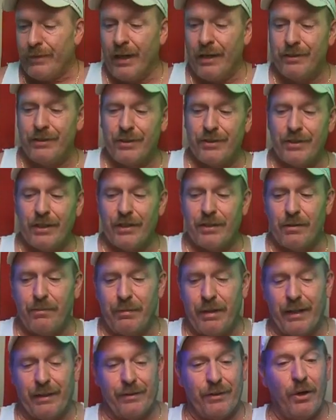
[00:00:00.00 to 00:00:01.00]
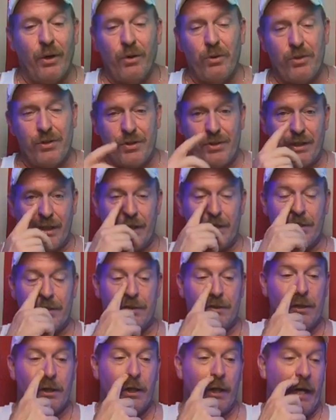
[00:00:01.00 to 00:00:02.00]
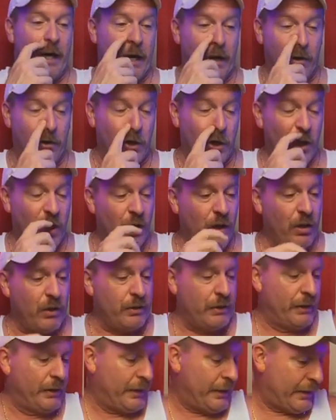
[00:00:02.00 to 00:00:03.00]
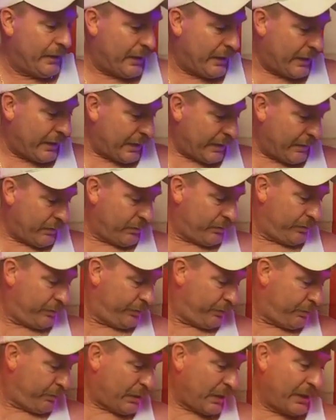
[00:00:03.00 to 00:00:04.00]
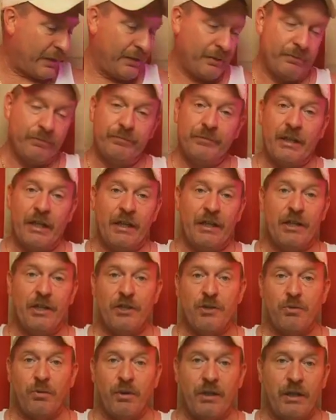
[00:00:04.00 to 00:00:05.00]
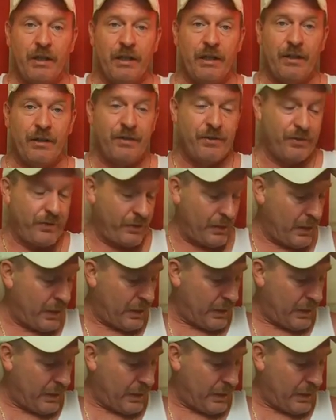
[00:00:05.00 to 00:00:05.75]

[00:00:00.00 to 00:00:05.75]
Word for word: it just doesn't make no sense at all, um, but it is what it is.